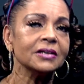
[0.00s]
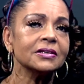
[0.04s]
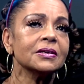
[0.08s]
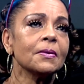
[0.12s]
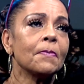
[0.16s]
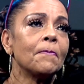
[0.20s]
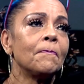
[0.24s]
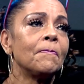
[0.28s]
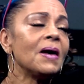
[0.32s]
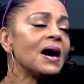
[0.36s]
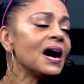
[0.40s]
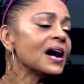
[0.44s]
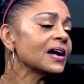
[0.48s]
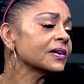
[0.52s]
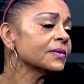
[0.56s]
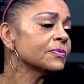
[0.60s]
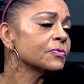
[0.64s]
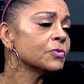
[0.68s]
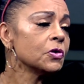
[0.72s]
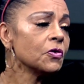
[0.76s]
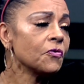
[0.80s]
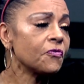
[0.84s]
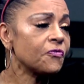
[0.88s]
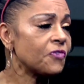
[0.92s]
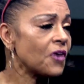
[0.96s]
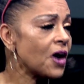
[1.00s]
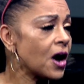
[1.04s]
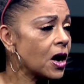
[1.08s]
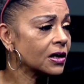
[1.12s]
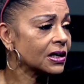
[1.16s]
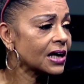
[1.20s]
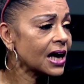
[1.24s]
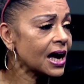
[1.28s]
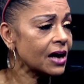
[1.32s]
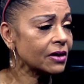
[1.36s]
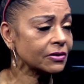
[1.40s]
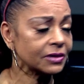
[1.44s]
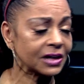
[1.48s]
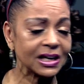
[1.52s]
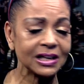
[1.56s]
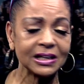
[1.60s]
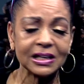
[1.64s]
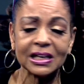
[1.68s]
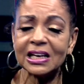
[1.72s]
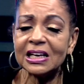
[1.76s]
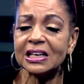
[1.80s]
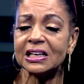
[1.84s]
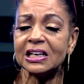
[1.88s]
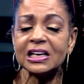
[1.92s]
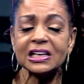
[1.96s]
The bottom will fall out at
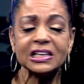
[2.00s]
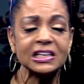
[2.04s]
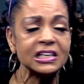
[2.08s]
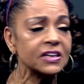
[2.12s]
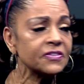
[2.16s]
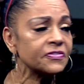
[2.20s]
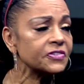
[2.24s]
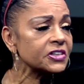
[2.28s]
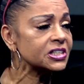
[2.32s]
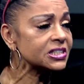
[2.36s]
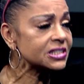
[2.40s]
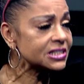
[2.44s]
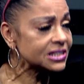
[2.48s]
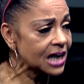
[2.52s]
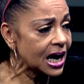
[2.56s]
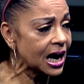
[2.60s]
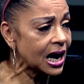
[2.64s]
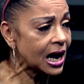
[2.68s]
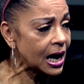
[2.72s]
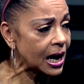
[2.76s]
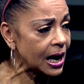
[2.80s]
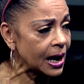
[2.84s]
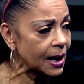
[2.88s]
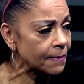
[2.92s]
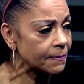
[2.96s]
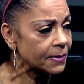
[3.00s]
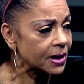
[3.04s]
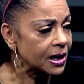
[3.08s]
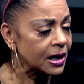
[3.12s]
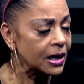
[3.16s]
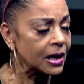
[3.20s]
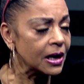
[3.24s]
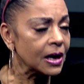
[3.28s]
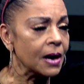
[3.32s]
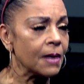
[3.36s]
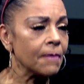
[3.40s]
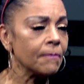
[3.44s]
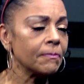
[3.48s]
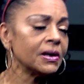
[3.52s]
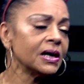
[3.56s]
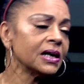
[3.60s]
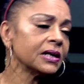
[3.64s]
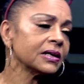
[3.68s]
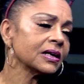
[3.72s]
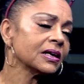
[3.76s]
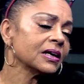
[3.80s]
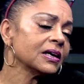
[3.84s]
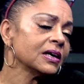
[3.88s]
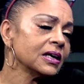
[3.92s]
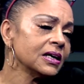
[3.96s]
any given time.
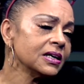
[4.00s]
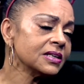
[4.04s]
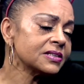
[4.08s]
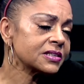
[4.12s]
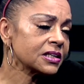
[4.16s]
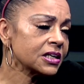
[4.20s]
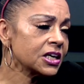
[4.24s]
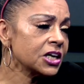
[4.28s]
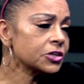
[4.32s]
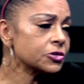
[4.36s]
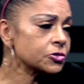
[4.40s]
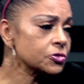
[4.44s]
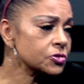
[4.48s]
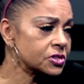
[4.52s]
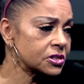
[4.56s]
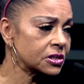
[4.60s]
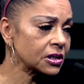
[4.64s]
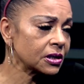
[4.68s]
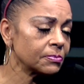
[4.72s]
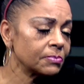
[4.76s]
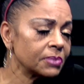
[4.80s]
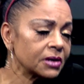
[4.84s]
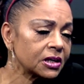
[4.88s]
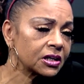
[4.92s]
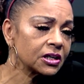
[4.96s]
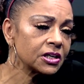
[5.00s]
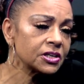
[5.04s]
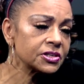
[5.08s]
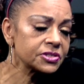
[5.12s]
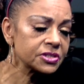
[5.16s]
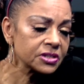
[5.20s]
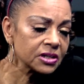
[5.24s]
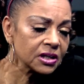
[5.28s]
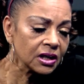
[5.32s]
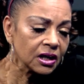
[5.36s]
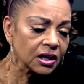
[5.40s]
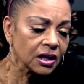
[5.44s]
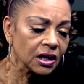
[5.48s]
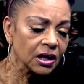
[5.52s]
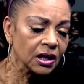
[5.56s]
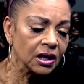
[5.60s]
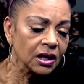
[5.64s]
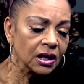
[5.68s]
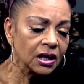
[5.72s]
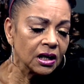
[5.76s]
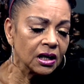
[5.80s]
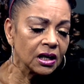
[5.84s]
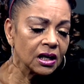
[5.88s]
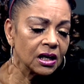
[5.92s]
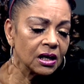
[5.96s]
But it's interesting because,
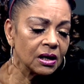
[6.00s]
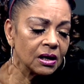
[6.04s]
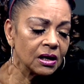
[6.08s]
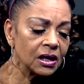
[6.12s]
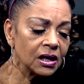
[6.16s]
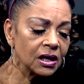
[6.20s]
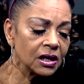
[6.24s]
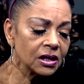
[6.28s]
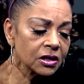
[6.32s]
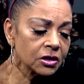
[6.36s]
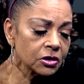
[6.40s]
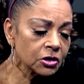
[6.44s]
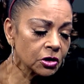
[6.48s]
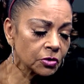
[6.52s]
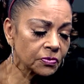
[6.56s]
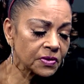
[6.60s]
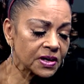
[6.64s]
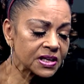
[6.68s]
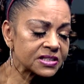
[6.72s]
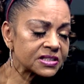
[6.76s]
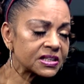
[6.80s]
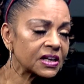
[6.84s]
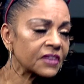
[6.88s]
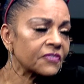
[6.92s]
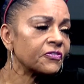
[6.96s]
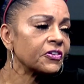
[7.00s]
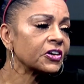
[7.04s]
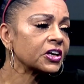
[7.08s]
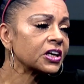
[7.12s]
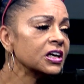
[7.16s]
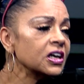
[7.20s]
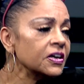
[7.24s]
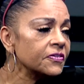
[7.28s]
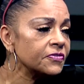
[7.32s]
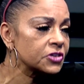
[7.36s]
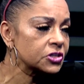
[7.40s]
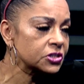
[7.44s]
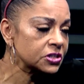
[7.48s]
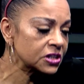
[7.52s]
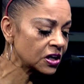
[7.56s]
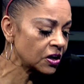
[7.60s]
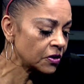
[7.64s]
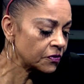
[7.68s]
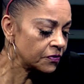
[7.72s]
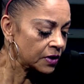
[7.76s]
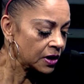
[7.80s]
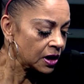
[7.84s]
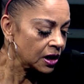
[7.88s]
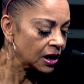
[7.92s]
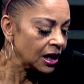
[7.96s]
you know, they say forgive yourself.
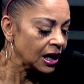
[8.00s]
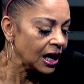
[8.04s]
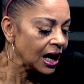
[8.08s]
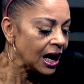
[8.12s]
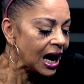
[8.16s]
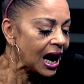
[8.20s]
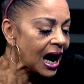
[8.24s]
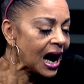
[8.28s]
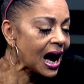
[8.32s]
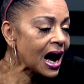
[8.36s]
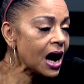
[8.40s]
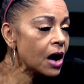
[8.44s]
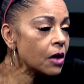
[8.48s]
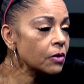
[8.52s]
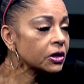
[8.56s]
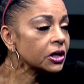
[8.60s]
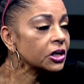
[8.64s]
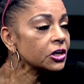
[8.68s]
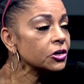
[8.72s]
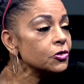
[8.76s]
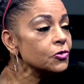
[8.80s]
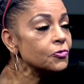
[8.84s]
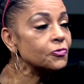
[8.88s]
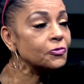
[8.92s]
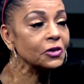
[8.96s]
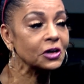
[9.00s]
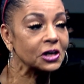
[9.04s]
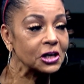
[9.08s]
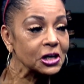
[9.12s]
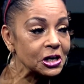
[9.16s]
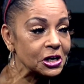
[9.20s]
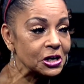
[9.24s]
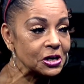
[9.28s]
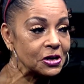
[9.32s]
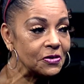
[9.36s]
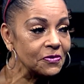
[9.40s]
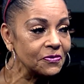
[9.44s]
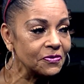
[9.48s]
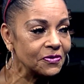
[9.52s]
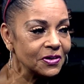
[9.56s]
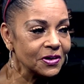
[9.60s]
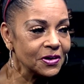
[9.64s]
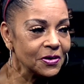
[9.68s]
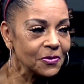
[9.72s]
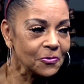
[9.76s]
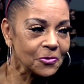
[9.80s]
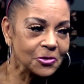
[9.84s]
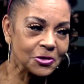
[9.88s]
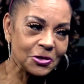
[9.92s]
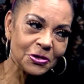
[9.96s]
How can you forgive
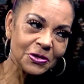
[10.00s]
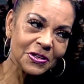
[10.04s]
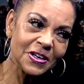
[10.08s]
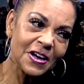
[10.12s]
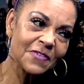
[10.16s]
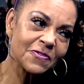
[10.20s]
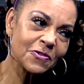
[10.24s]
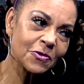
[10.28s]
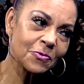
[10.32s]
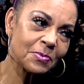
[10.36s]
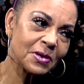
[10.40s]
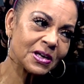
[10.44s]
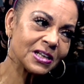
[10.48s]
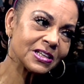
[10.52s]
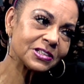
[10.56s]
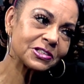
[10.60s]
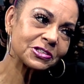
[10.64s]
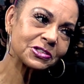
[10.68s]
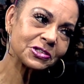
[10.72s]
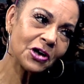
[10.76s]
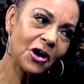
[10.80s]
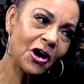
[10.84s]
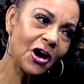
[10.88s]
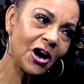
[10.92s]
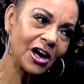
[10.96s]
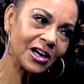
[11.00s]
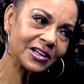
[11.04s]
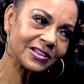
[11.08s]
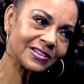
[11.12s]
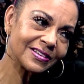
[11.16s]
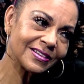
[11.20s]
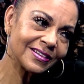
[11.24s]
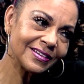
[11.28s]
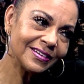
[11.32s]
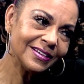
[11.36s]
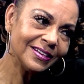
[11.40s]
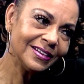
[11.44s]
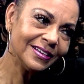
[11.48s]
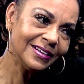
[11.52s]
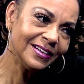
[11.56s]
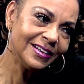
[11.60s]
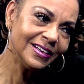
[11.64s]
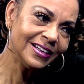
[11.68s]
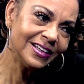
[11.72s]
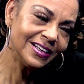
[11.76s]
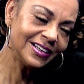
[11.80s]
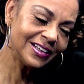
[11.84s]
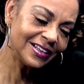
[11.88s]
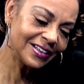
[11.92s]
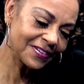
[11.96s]
when you've never been taught
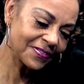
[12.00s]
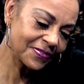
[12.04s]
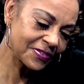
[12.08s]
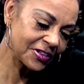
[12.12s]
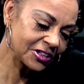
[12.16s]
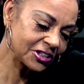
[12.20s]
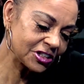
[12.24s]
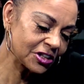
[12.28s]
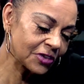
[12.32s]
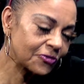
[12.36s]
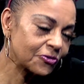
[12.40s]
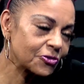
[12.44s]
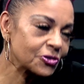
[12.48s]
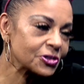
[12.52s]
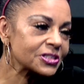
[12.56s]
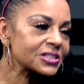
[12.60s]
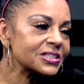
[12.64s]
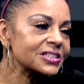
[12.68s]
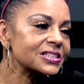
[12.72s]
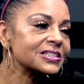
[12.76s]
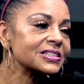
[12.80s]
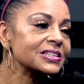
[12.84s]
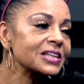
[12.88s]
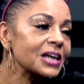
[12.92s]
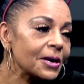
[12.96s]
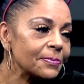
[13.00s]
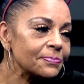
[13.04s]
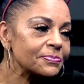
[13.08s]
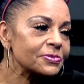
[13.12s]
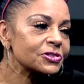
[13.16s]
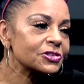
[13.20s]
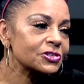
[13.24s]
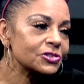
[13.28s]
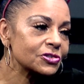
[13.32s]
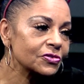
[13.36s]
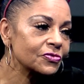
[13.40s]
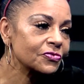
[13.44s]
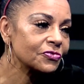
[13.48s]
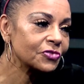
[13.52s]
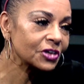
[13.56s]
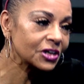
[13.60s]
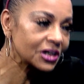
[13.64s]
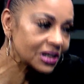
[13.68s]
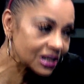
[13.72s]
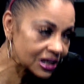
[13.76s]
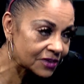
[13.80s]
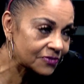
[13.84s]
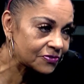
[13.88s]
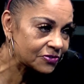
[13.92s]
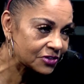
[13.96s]
the different steps to
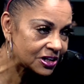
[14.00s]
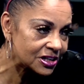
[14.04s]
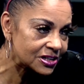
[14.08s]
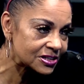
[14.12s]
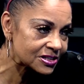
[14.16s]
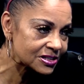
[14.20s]
forgiveness?